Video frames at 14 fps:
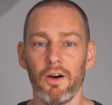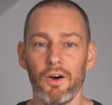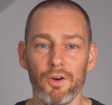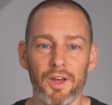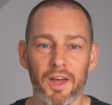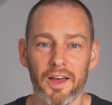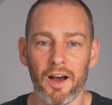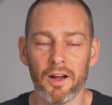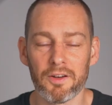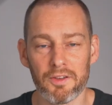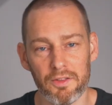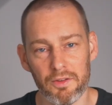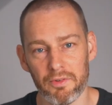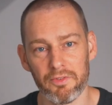Okay,
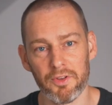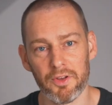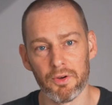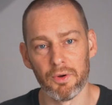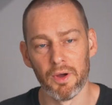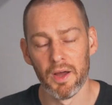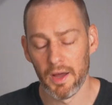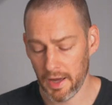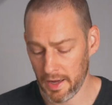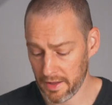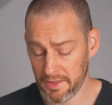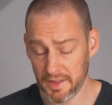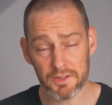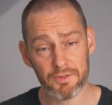onto the review.
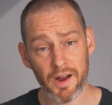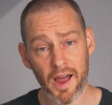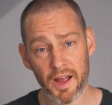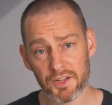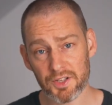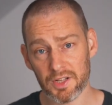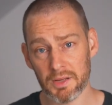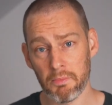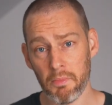These were actually